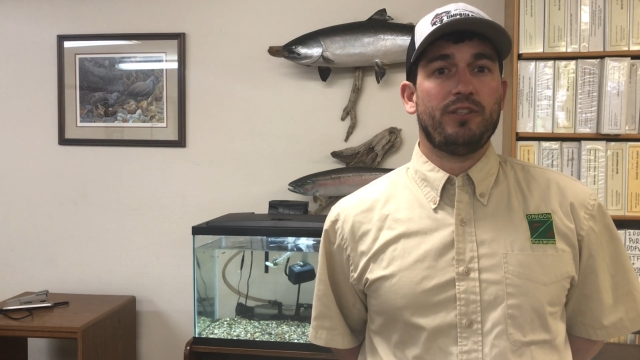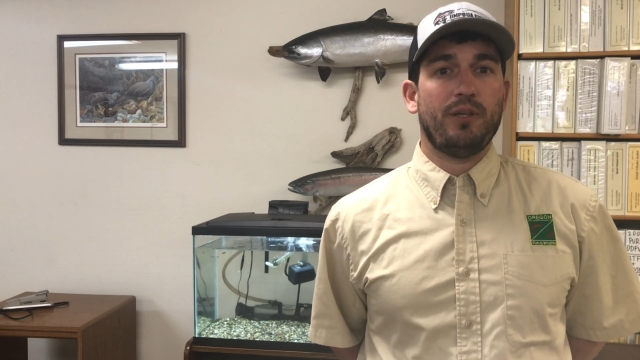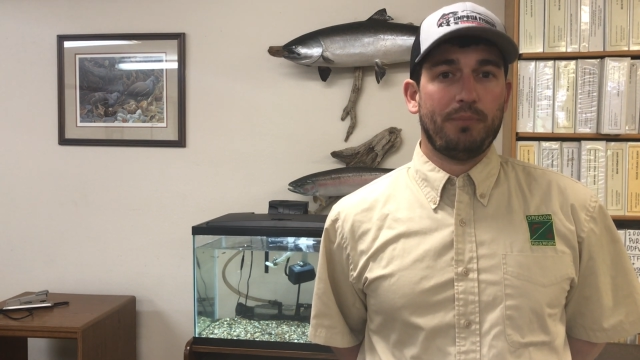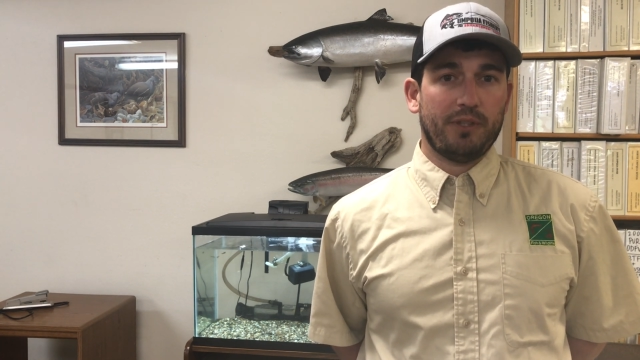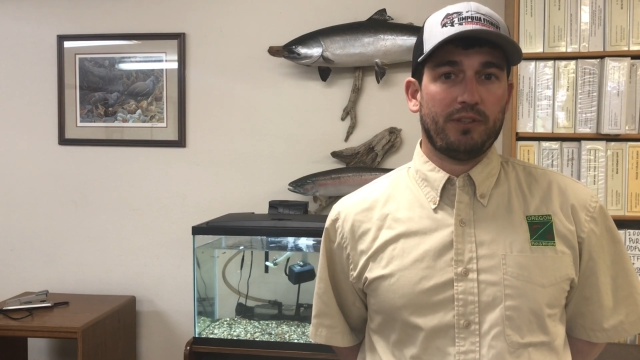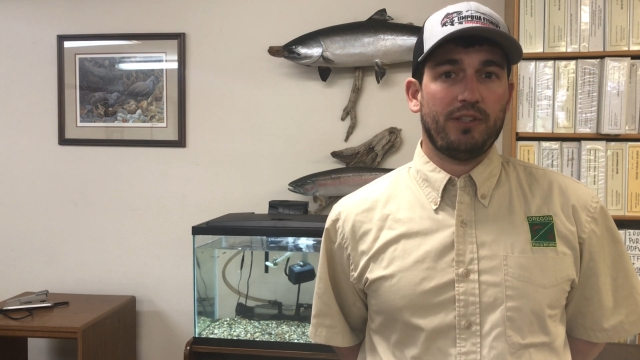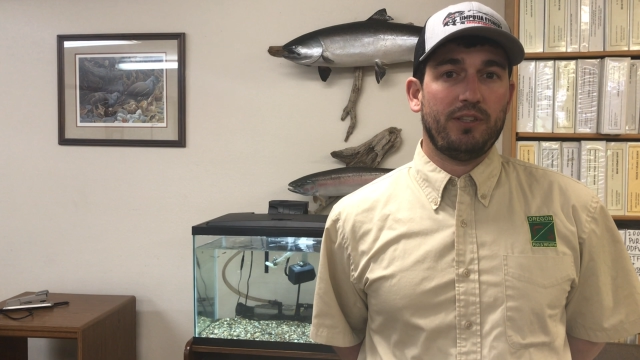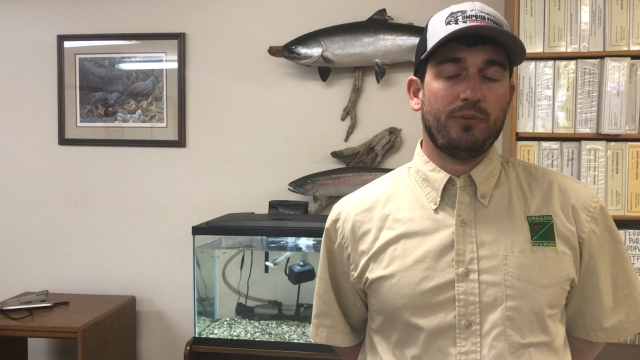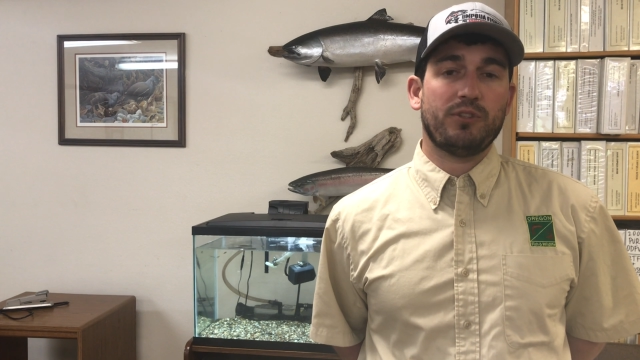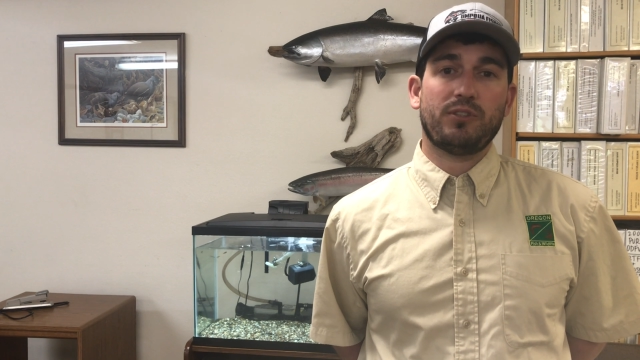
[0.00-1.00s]
typically
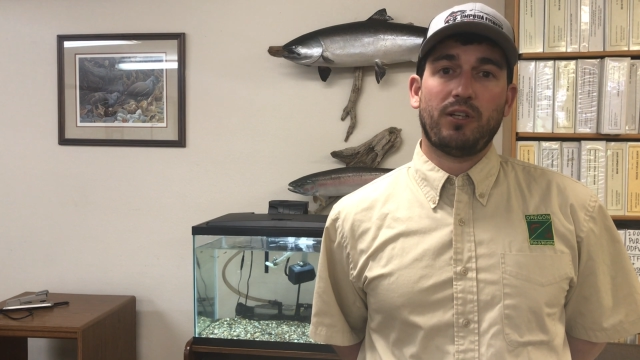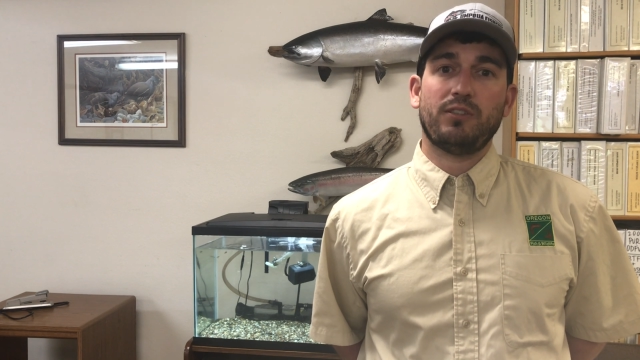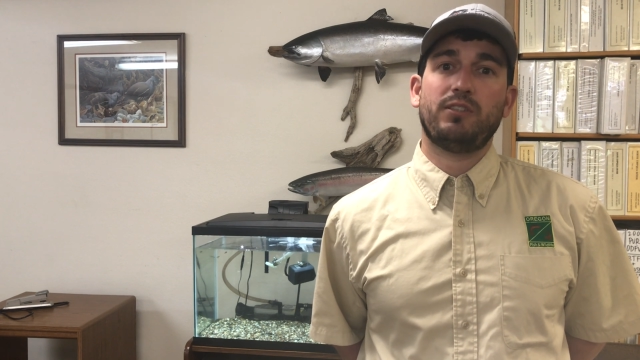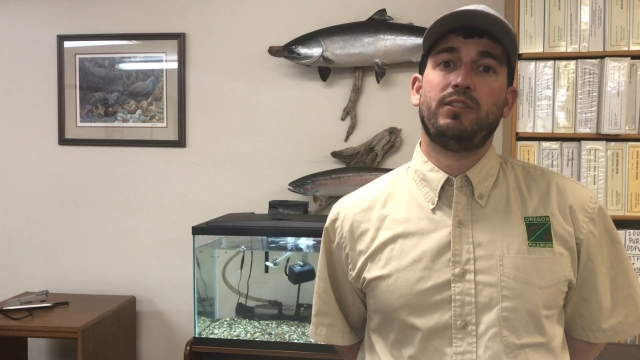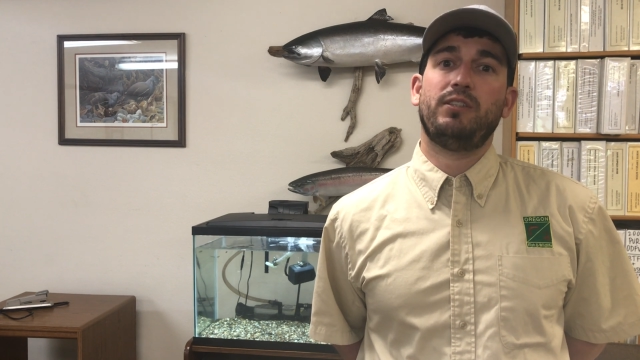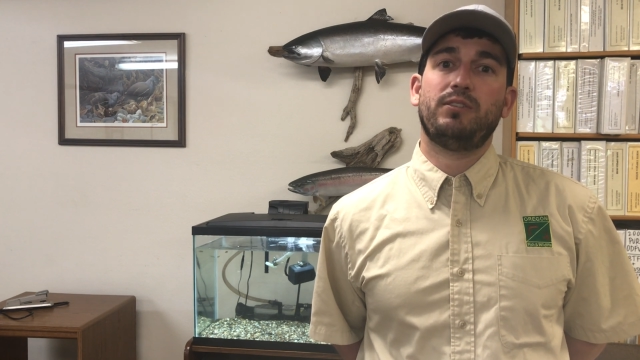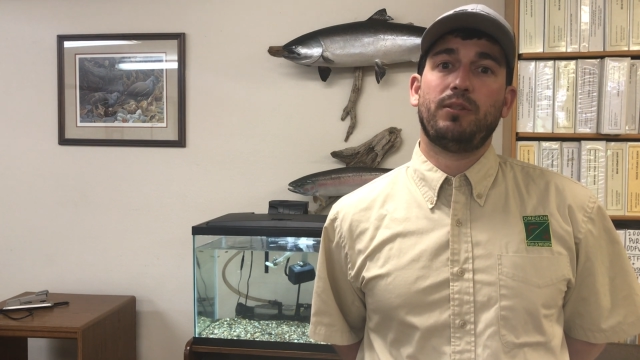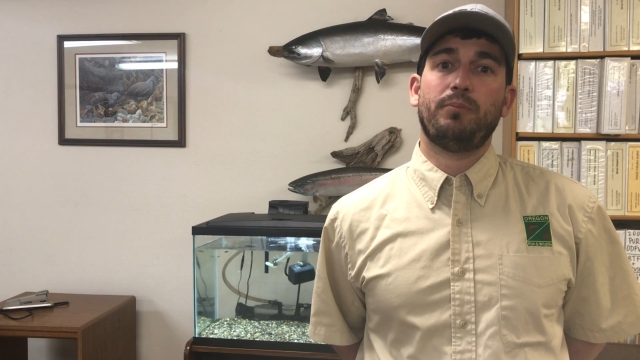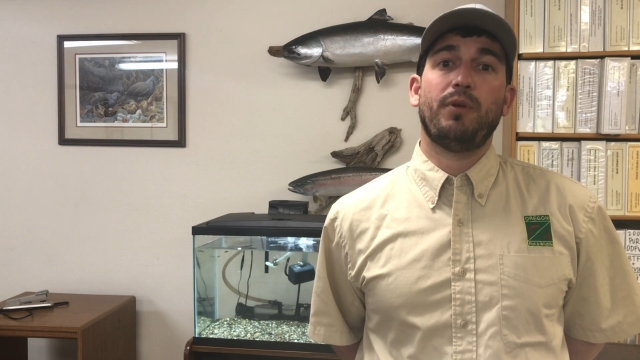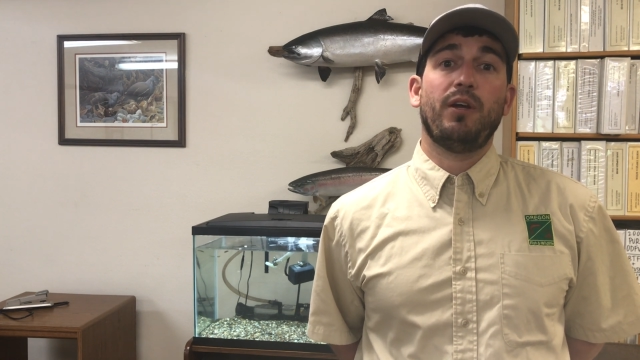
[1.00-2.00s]
you would start seeing
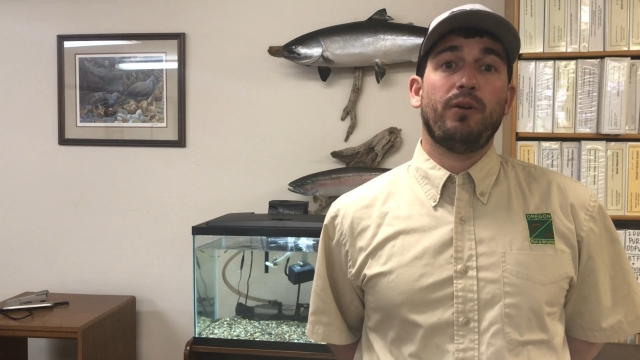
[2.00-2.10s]
some